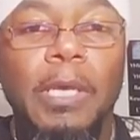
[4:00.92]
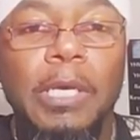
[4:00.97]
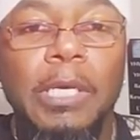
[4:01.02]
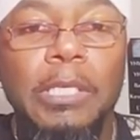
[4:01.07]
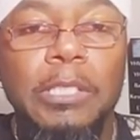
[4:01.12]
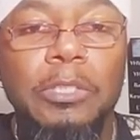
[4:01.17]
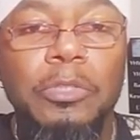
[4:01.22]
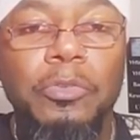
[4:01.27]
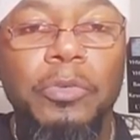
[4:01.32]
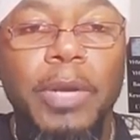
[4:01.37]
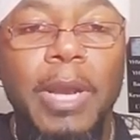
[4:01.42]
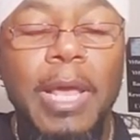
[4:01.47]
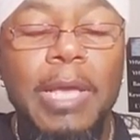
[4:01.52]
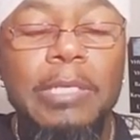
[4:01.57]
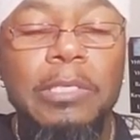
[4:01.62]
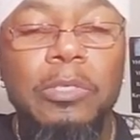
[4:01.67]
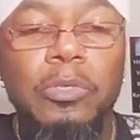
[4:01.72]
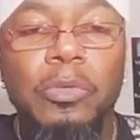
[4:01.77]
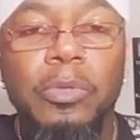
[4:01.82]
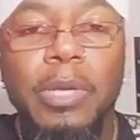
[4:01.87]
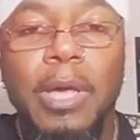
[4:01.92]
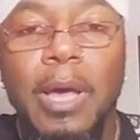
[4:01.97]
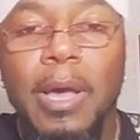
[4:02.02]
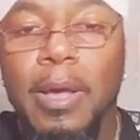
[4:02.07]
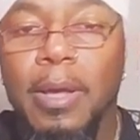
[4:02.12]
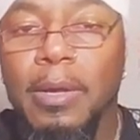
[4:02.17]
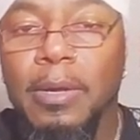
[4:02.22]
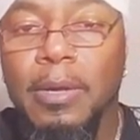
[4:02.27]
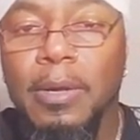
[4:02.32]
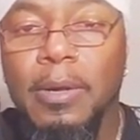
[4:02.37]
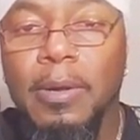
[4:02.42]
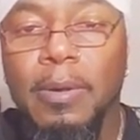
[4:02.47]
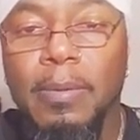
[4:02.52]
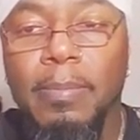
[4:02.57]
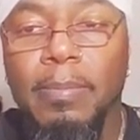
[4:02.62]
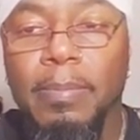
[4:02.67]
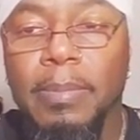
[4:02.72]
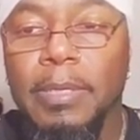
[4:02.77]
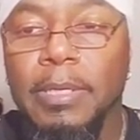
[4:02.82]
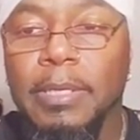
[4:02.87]
Israelites do not
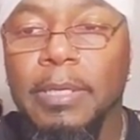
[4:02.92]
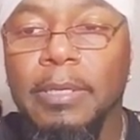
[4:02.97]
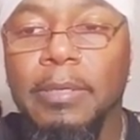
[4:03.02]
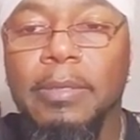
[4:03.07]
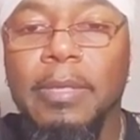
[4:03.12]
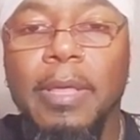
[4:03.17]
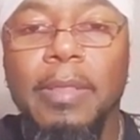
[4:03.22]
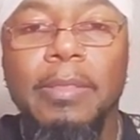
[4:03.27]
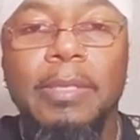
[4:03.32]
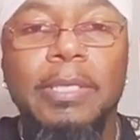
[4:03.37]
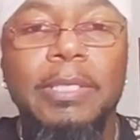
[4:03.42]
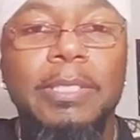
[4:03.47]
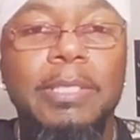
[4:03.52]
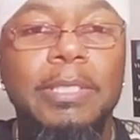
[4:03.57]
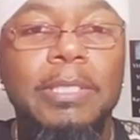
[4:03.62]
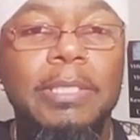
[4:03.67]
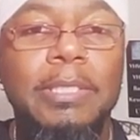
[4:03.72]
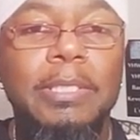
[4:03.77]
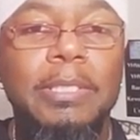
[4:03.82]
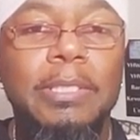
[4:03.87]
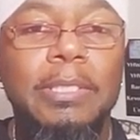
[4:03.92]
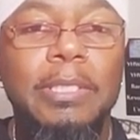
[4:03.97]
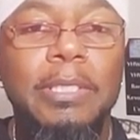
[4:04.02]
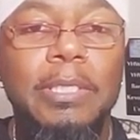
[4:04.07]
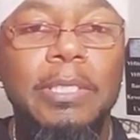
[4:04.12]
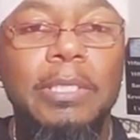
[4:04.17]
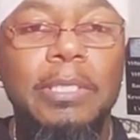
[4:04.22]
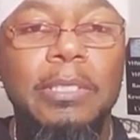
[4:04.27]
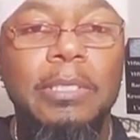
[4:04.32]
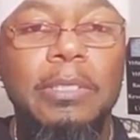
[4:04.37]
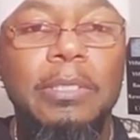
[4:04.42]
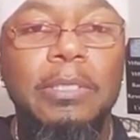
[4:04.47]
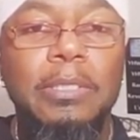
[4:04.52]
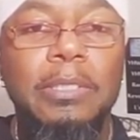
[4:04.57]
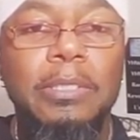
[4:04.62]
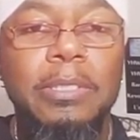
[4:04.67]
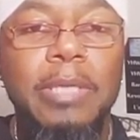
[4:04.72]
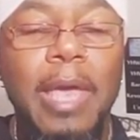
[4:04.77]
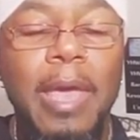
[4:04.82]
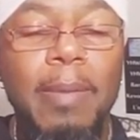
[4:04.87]
um, believe that this is the
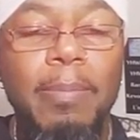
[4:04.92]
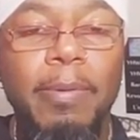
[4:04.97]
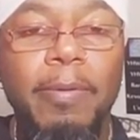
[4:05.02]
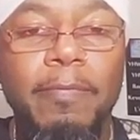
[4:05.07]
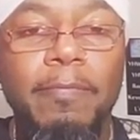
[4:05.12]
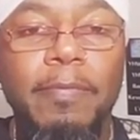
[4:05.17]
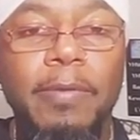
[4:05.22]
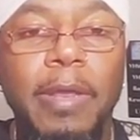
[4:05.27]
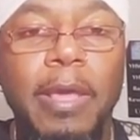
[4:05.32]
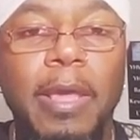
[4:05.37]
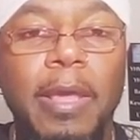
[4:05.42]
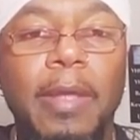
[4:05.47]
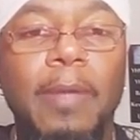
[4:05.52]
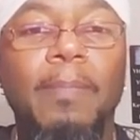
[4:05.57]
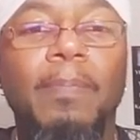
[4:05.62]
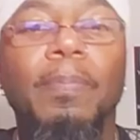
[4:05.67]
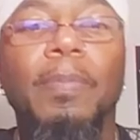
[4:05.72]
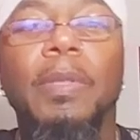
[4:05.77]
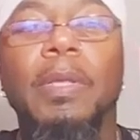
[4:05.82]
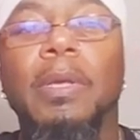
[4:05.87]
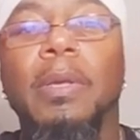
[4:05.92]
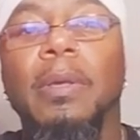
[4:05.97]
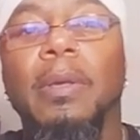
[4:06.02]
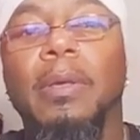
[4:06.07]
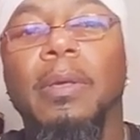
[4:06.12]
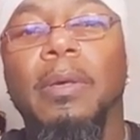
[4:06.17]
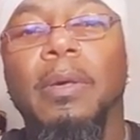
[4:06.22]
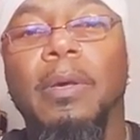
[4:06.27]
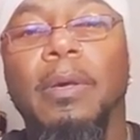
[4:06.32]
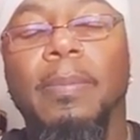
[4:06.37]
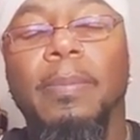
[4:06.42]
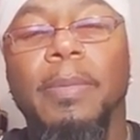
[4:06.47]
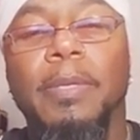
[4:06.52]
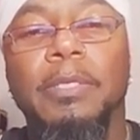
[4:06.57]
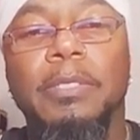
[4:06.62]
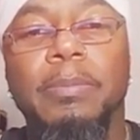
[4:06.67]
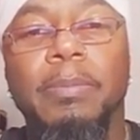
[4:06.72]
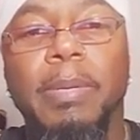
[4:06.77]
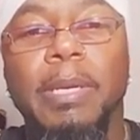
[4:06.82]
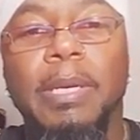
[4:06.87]
Sabbath day. Um,
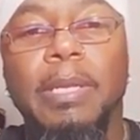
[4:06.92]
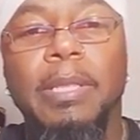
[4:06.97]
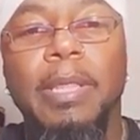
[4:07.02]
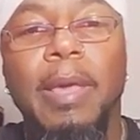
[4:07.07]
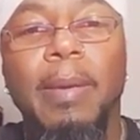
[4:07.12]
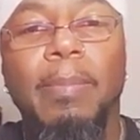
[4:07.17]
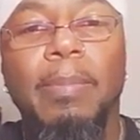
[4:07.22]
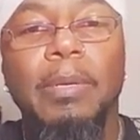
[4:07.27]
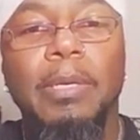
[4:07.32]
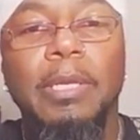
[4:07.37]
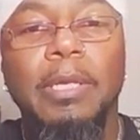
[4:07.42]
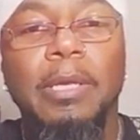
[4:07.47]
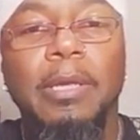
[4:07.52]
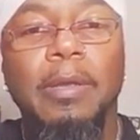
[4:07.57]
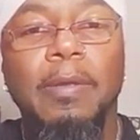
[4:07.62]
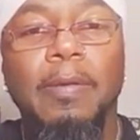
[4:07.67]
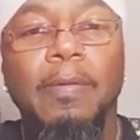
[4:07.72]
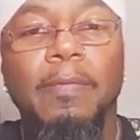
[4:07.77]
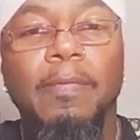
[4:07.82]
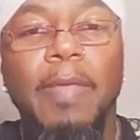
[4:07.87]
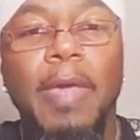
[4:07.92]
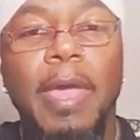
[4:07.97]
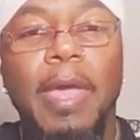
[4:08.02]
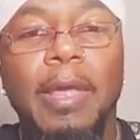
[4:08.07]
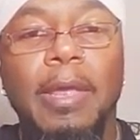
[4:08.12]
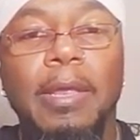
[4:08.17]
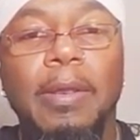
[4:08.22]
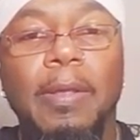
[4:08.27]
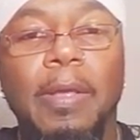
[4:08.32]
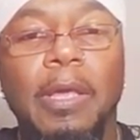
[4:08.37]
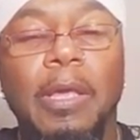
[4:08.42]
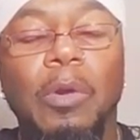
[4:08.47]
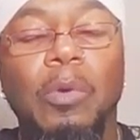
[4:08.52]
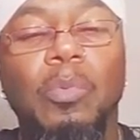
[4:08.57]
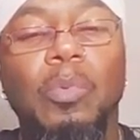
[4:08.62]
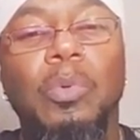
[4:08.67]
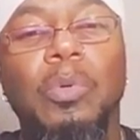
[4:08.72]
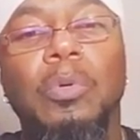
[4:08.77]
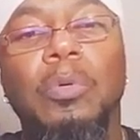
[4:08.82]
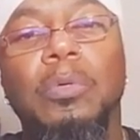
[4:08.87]
there's many that believe that
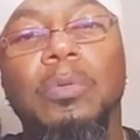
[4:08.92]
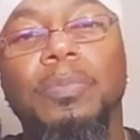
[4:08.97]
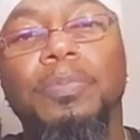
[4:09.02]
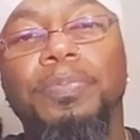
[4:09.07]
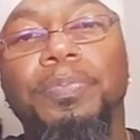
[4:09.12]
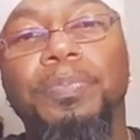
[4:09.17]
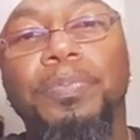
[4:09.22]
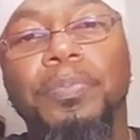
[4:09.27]
it will.